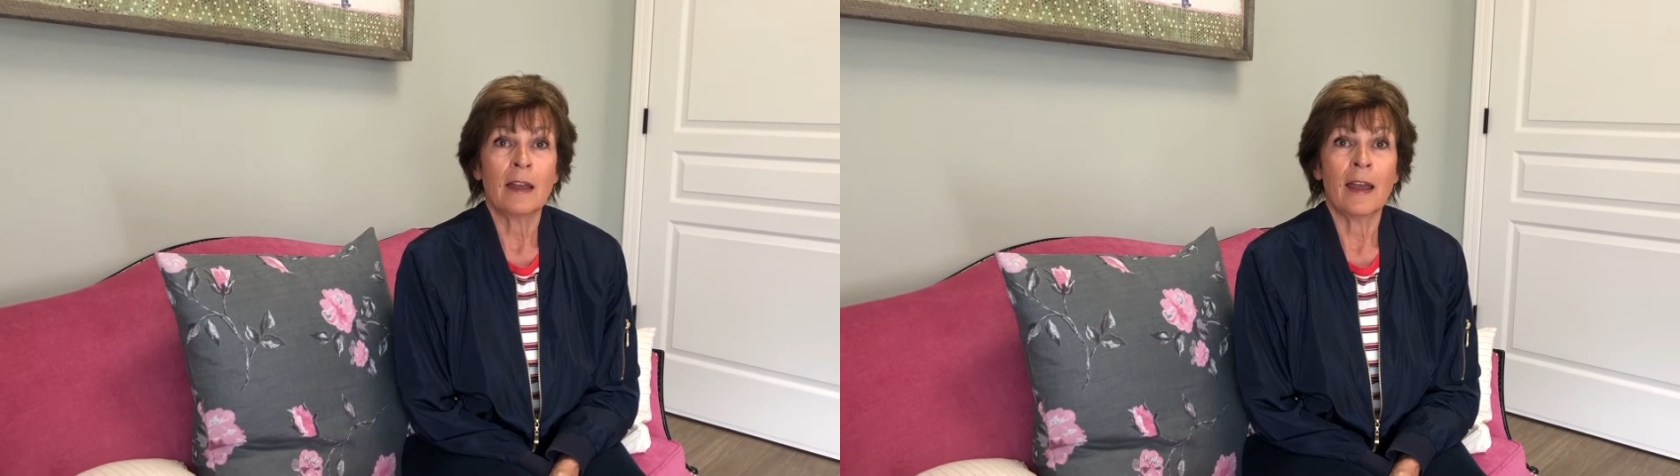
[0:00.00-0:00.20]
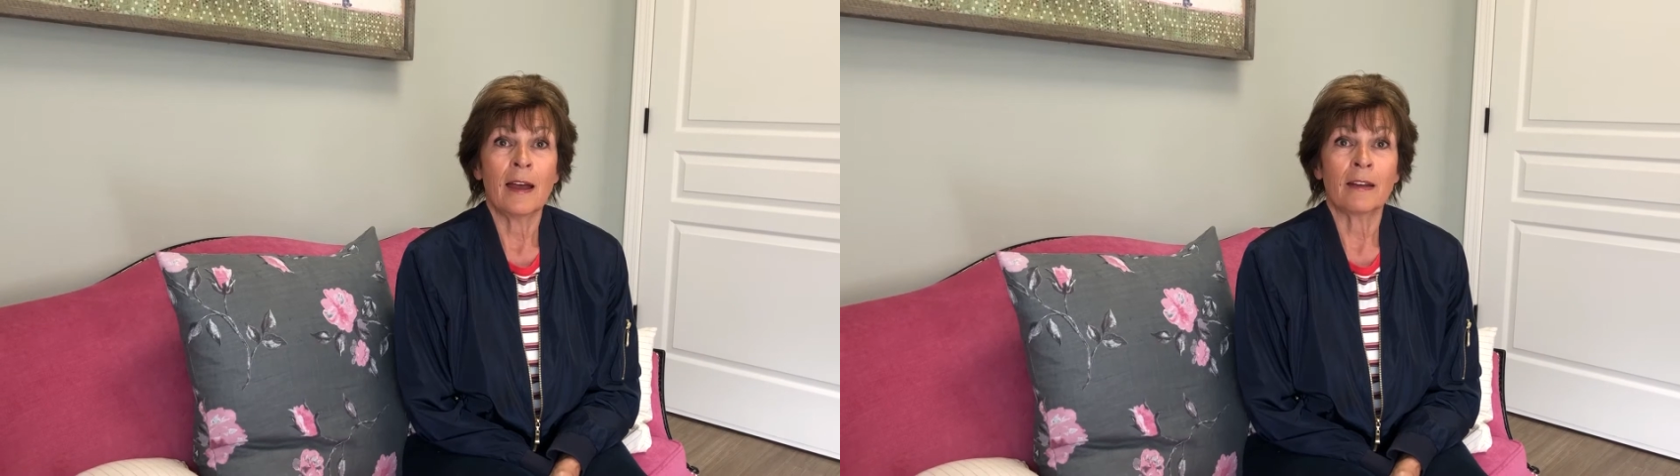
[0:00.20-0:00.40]

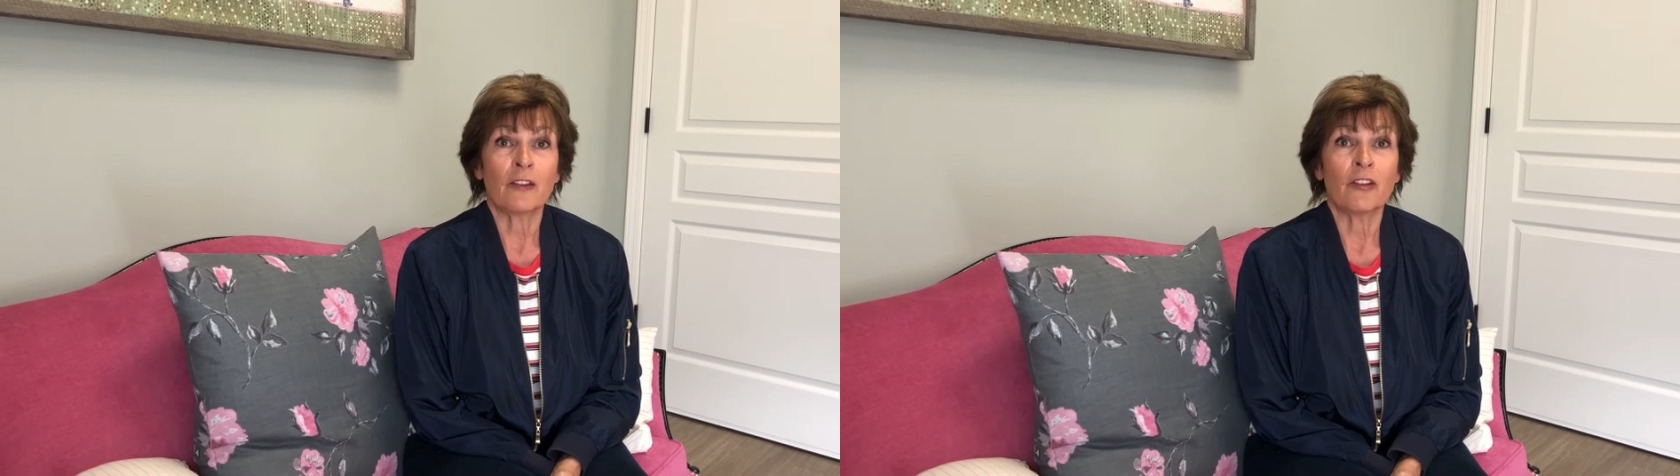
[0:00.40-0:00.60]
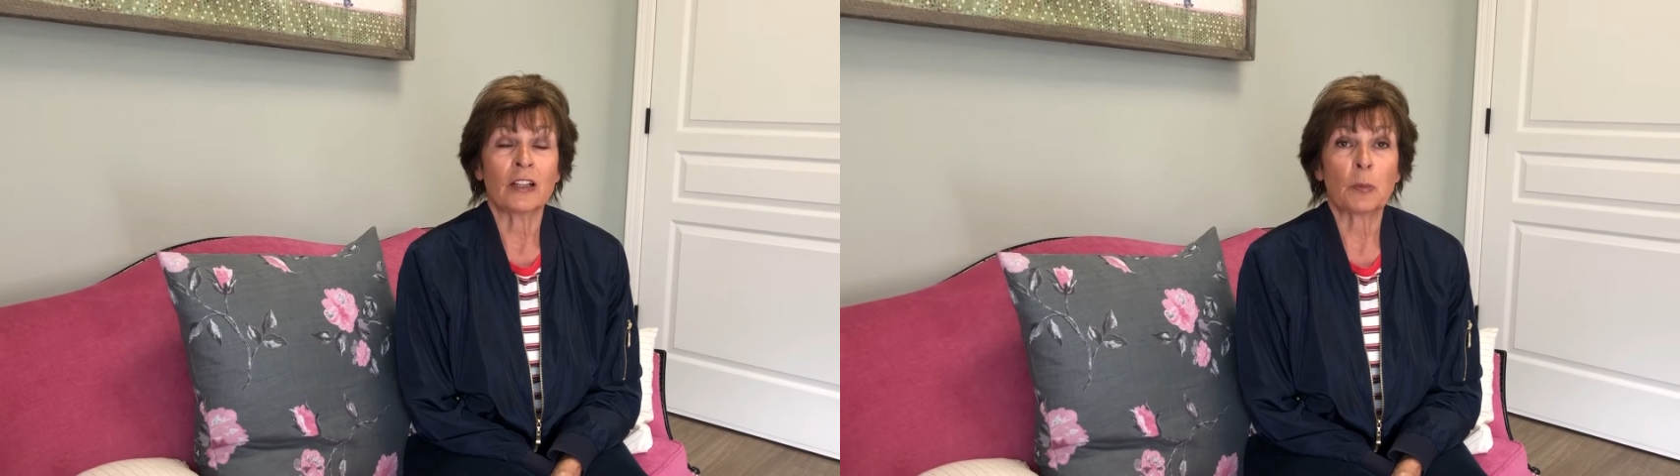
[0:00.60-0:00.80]
and I
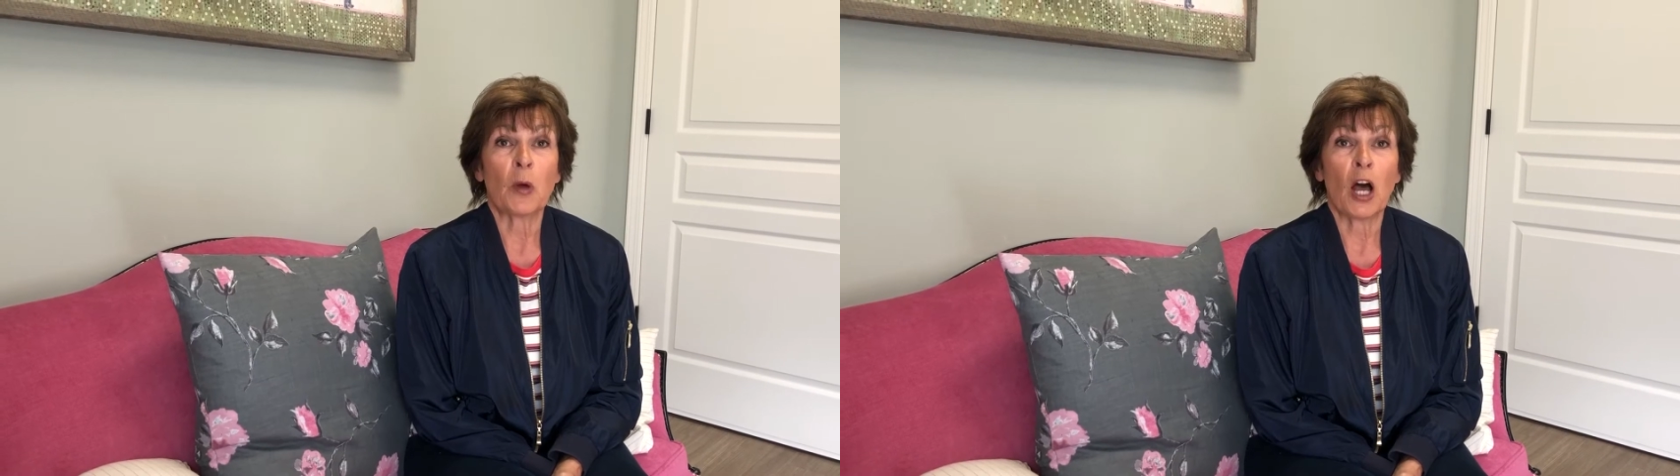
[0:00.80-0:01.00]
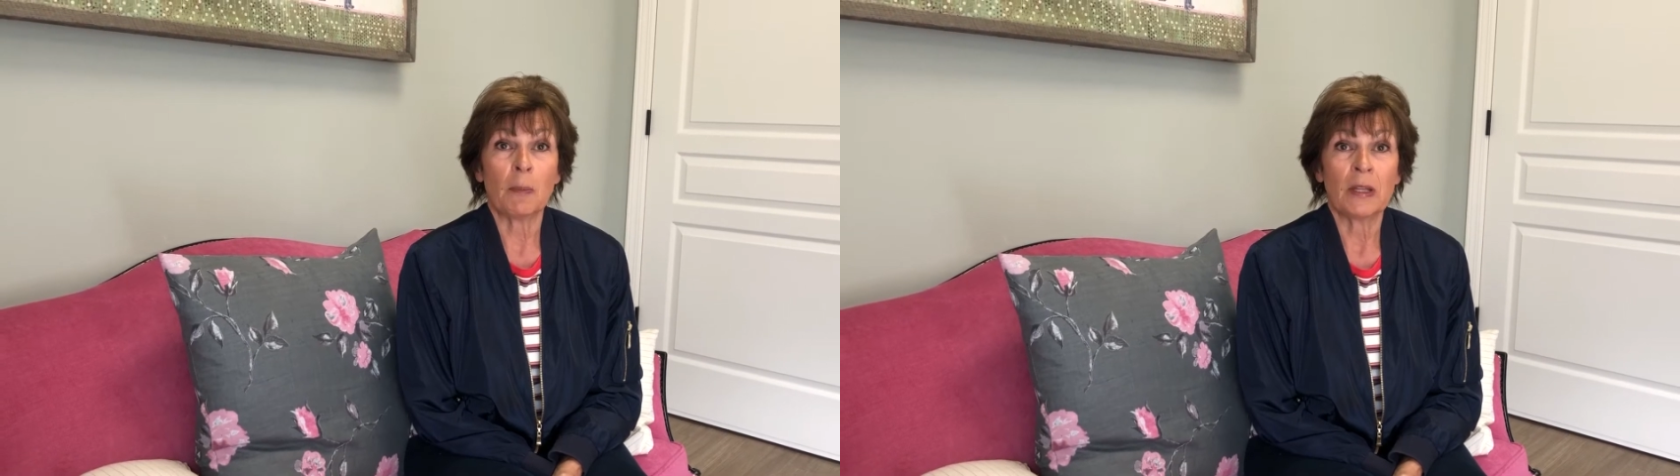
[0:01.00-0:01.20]
felt a
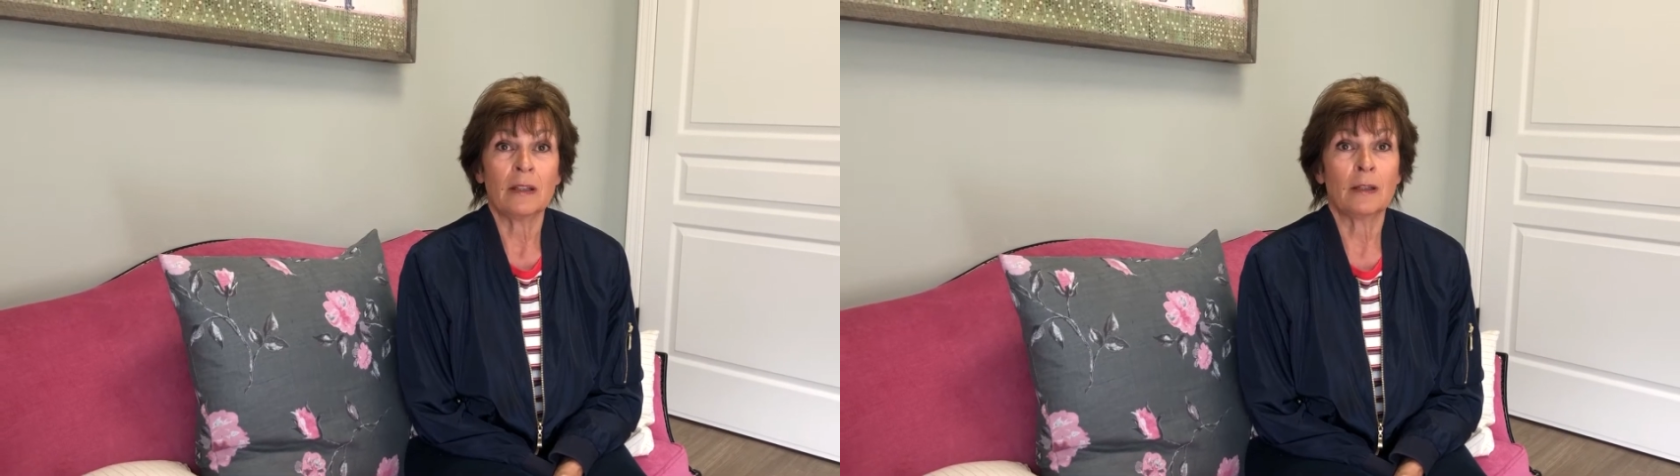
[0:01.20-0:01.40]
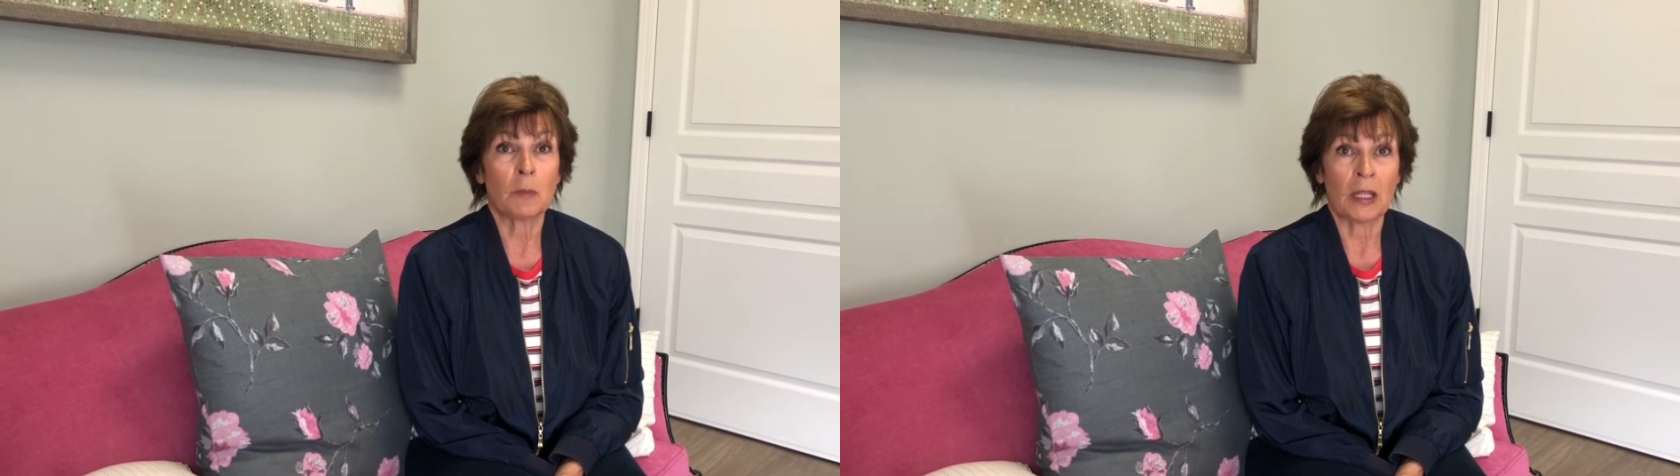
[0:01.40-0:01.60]
pop
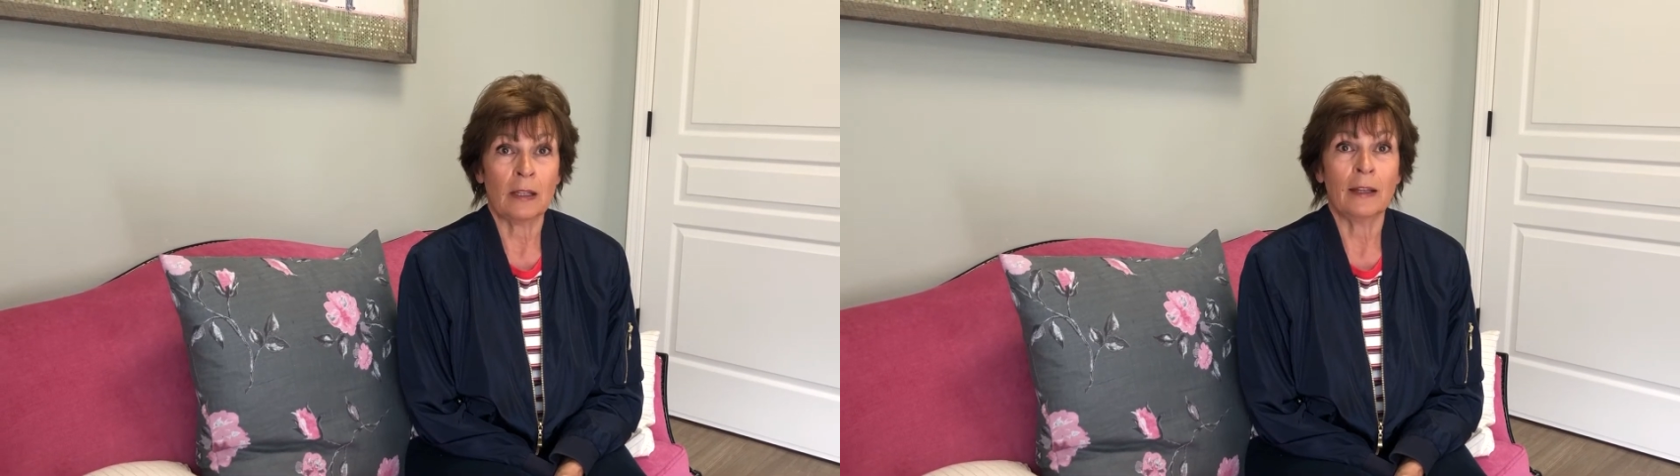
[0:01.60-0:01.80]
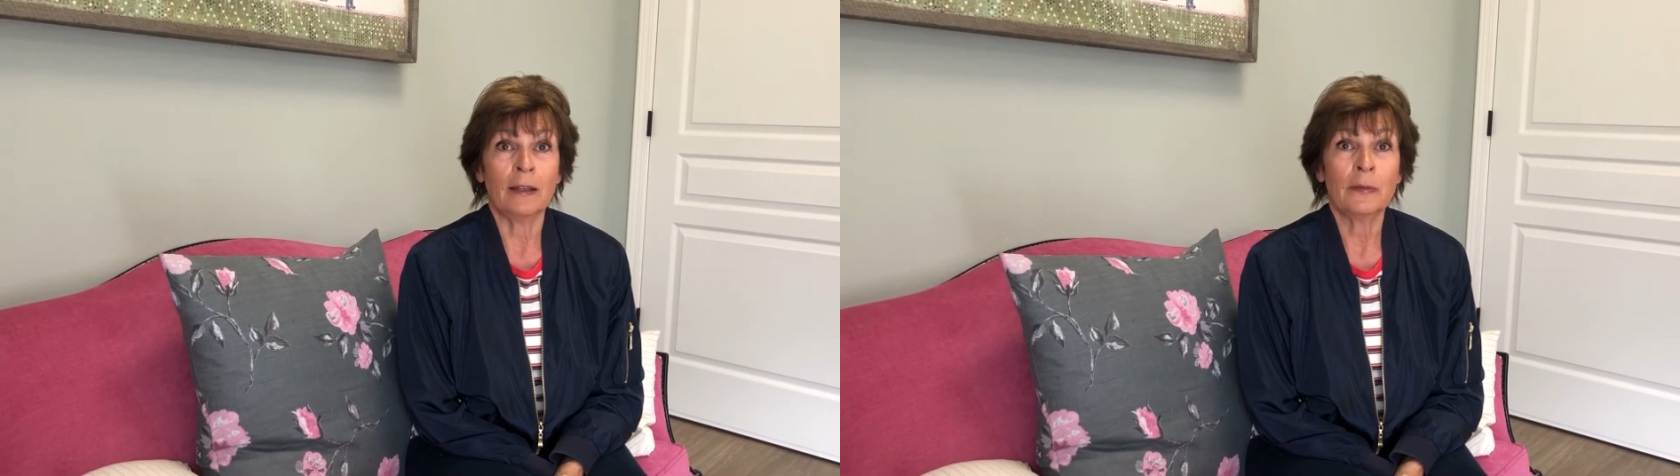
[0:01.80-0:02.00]
in my
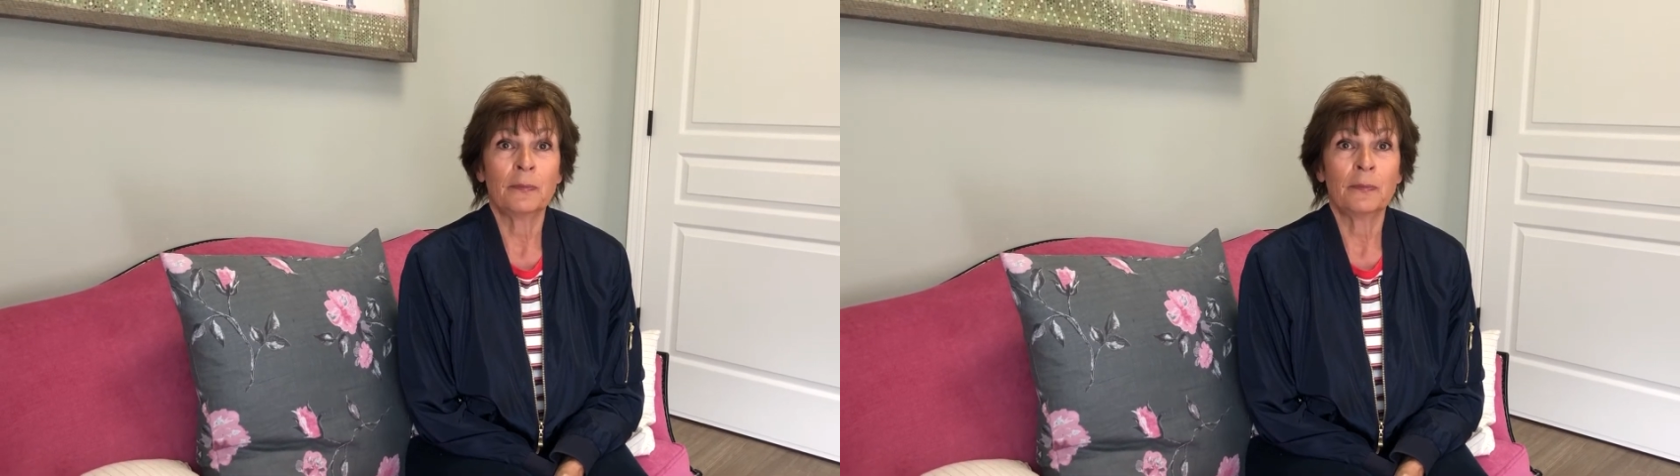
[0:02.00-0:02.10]
knee